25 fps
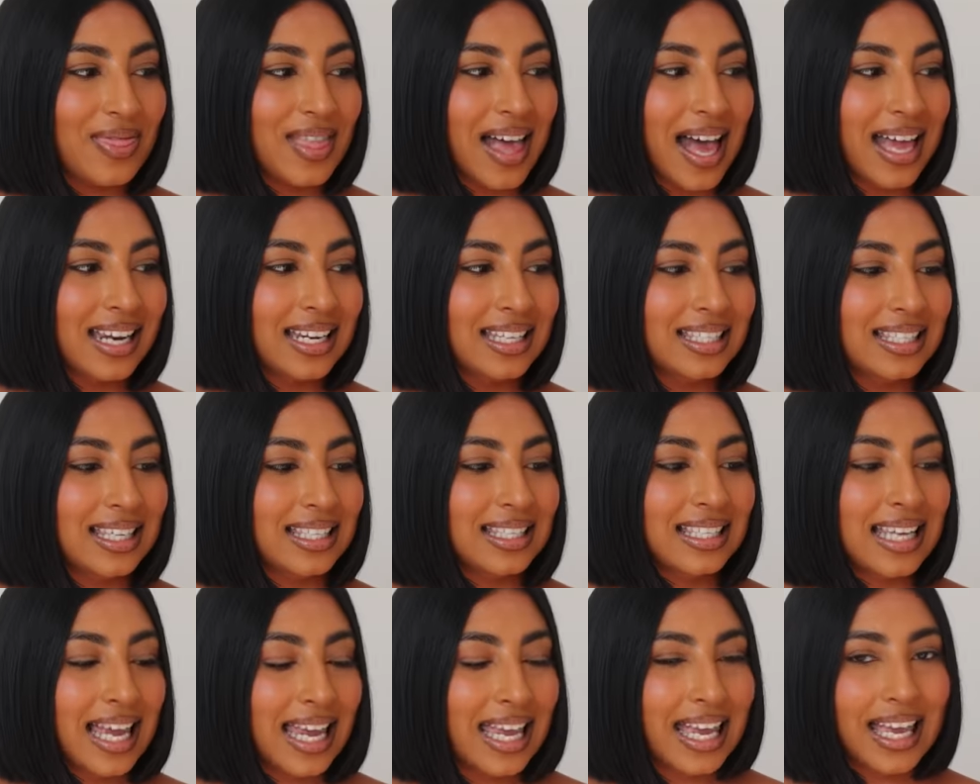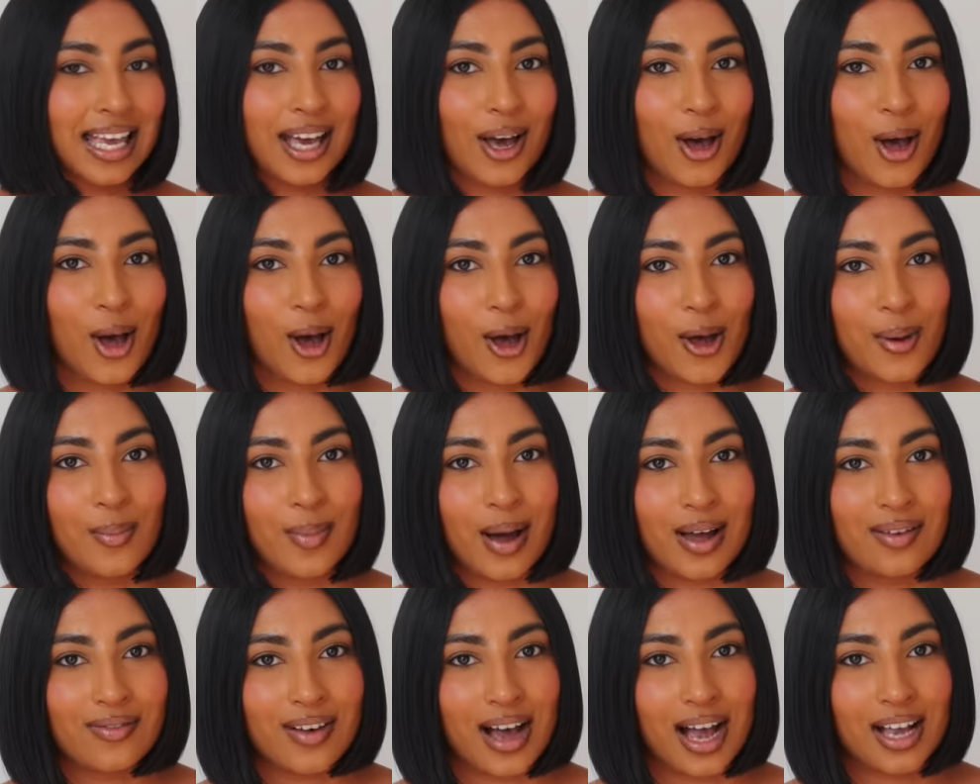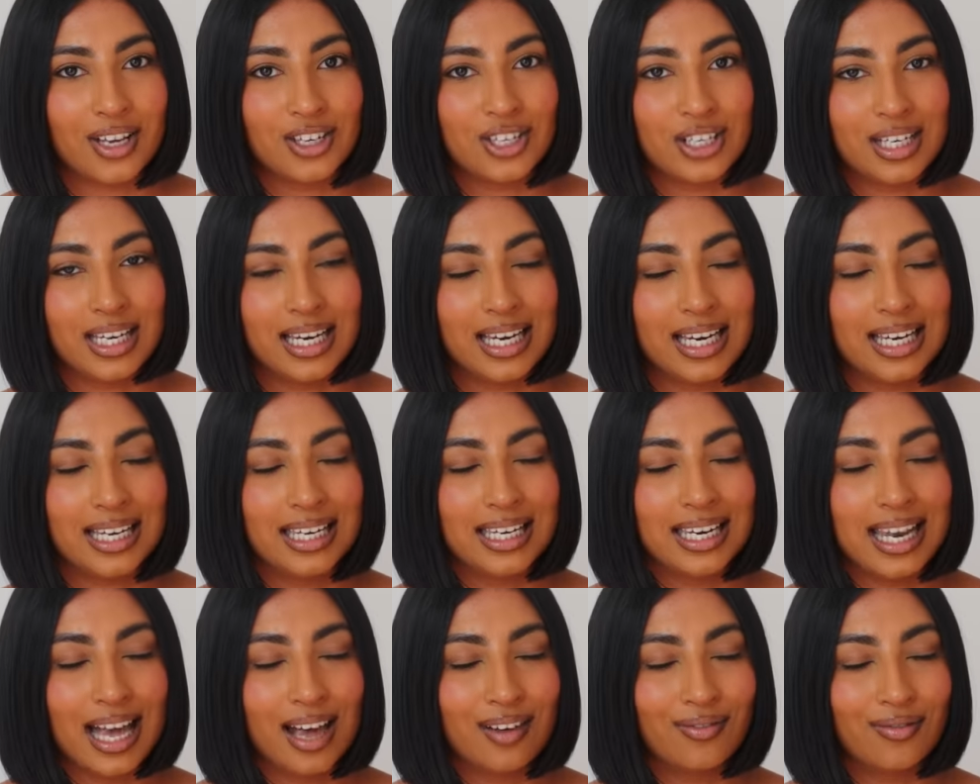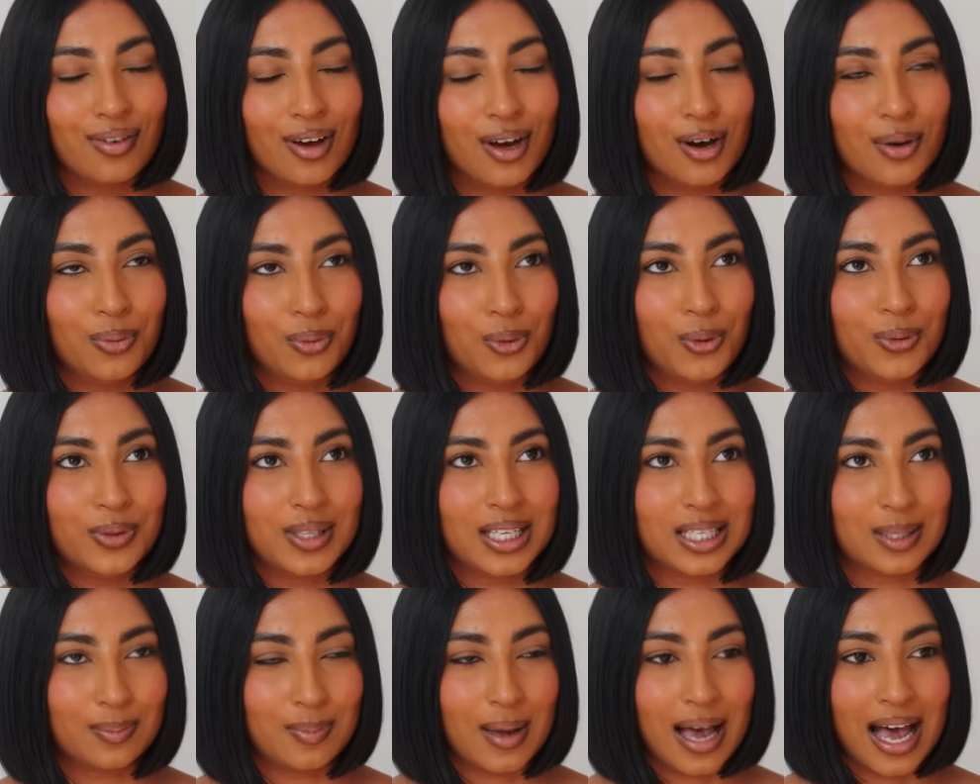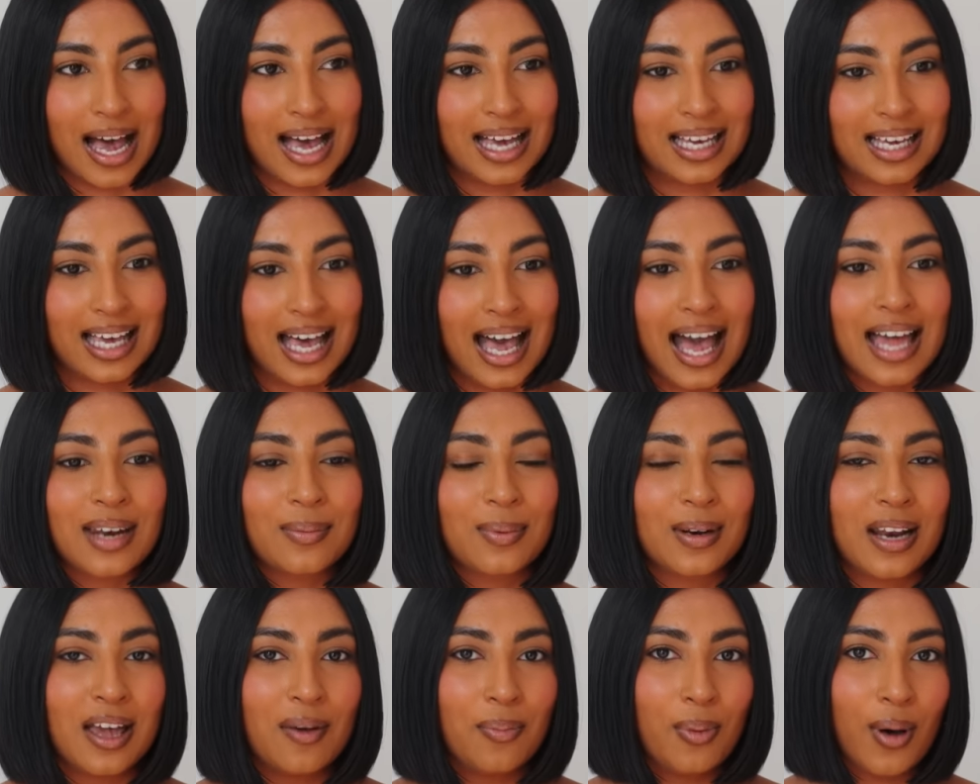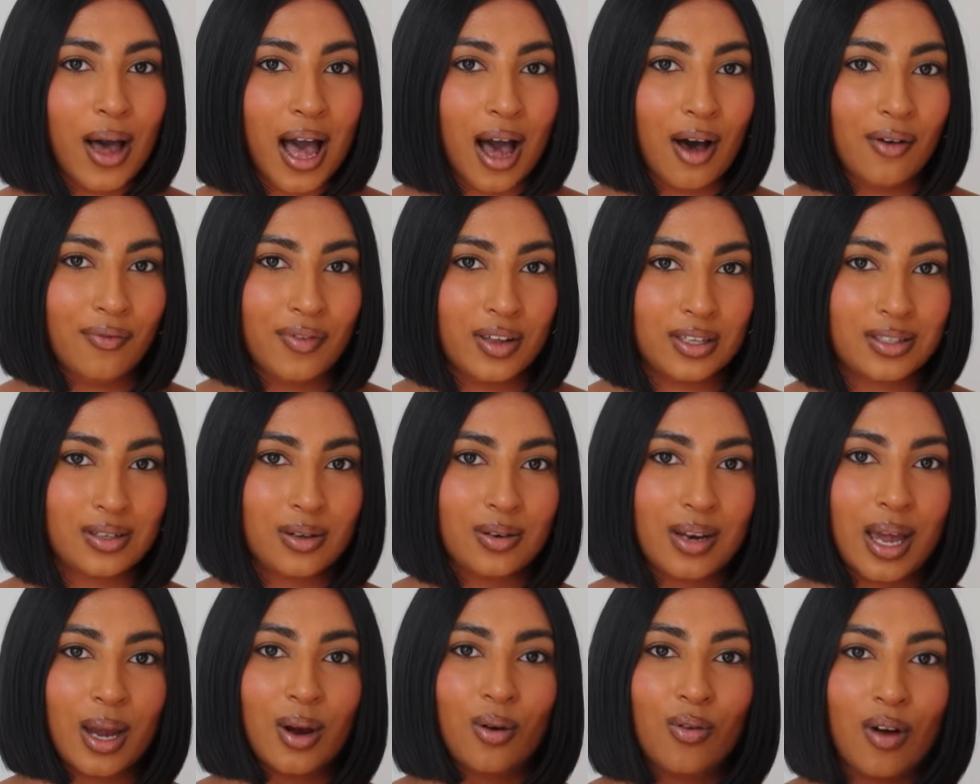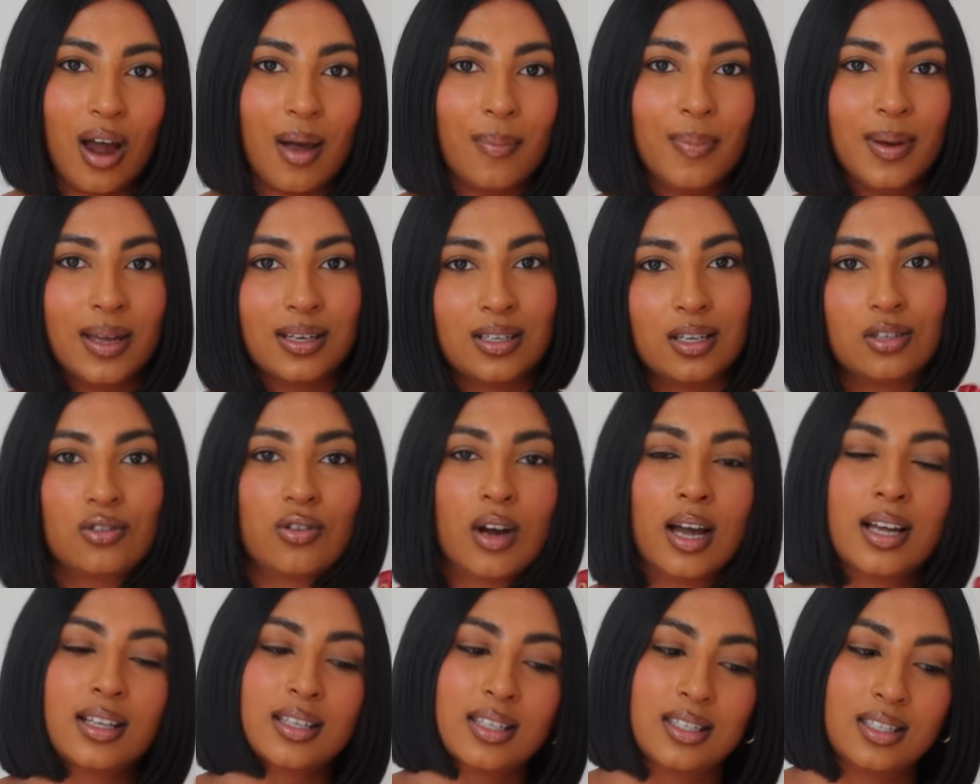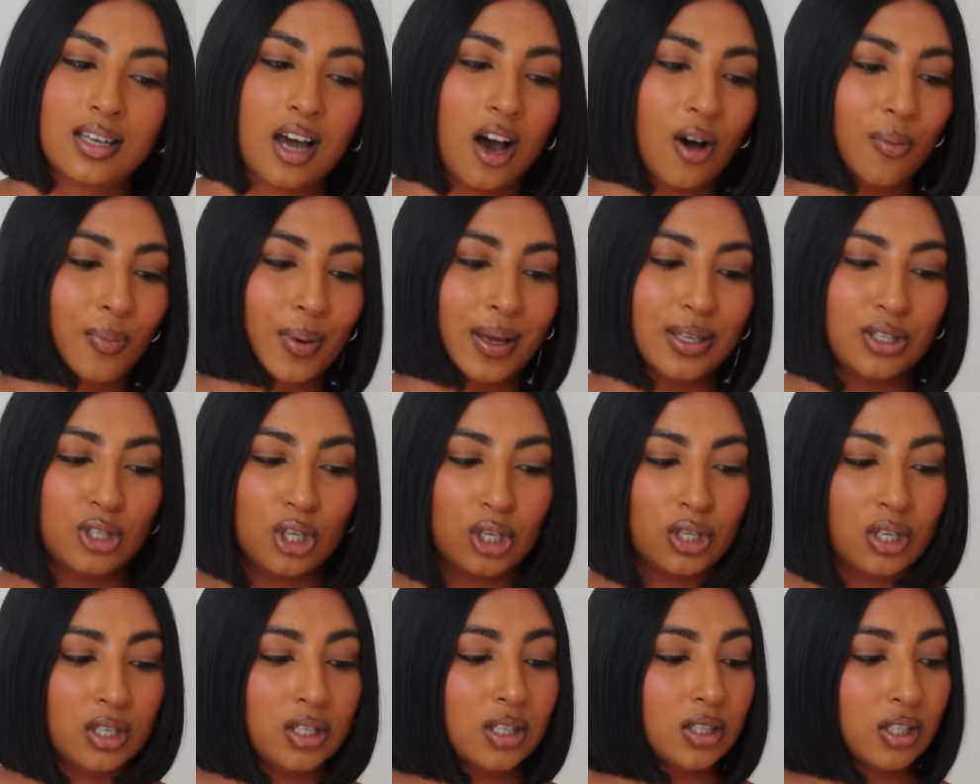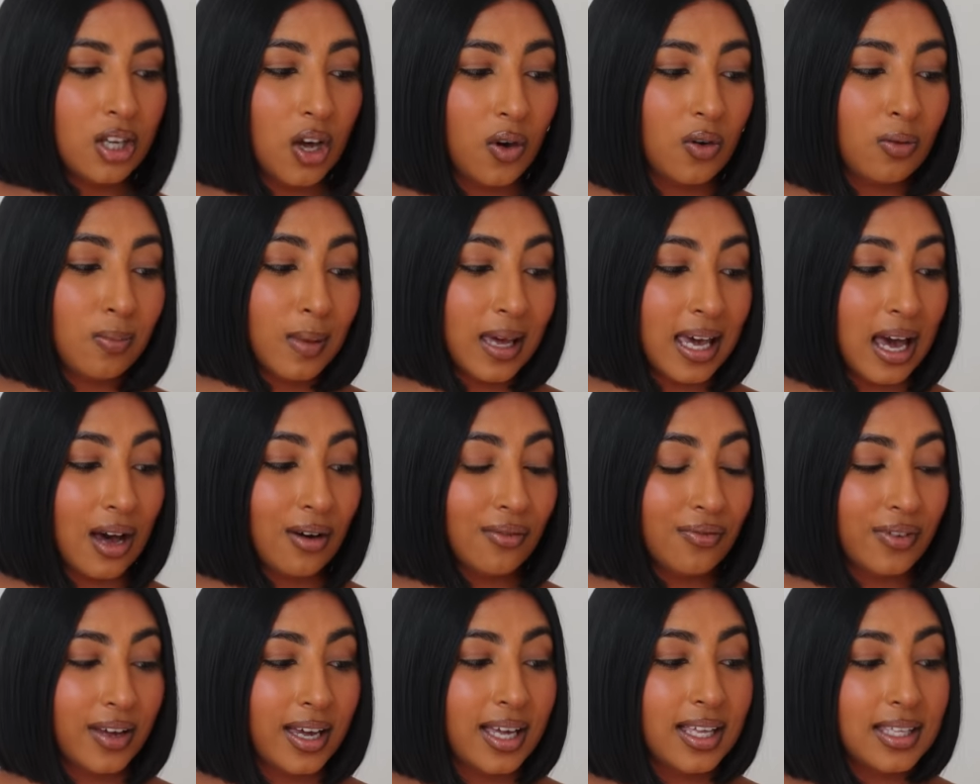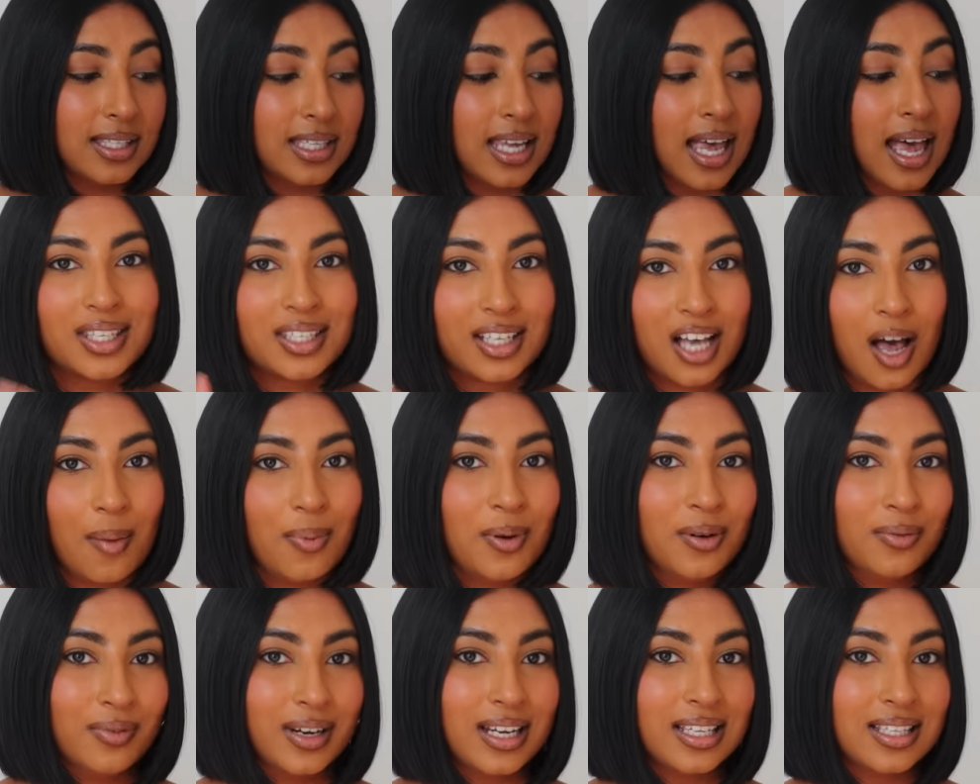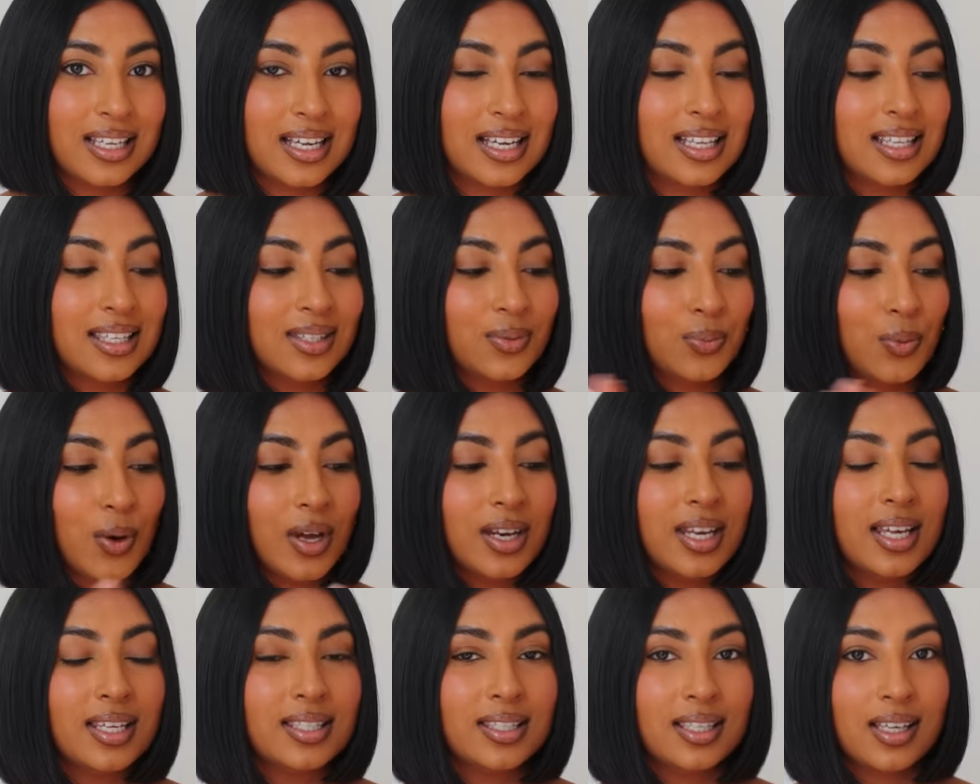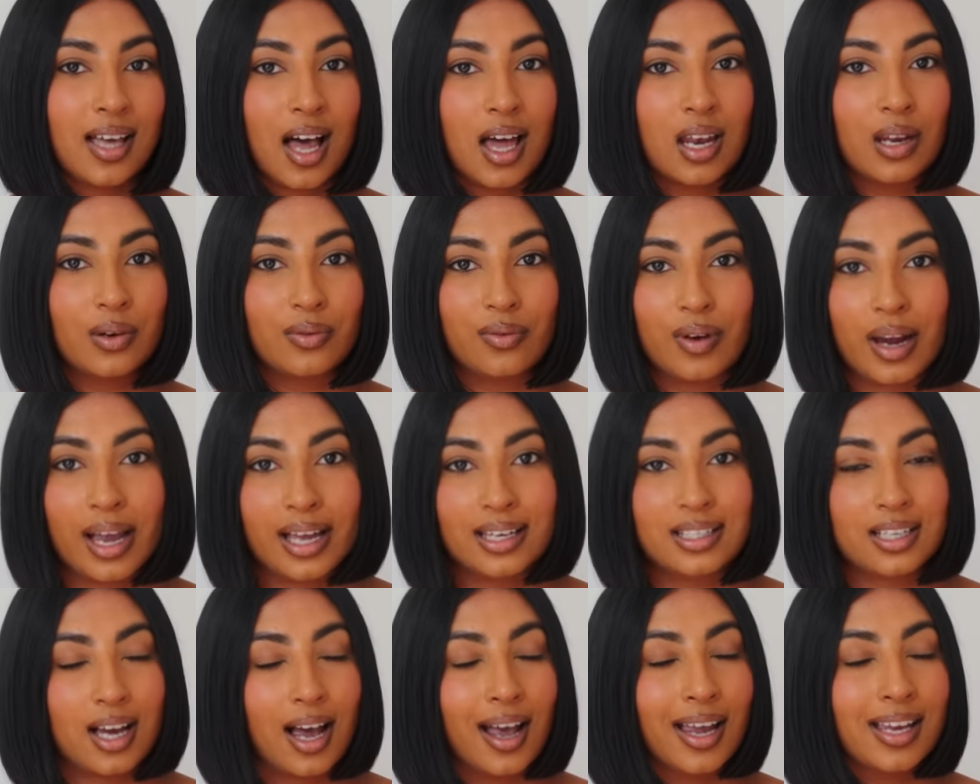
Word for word: and then since taking it home I've actually never worn this bag and when I put outfits on I grab it to try and style but it just doesn't go with my outfits. There's a couple of reasons. One is the colour red.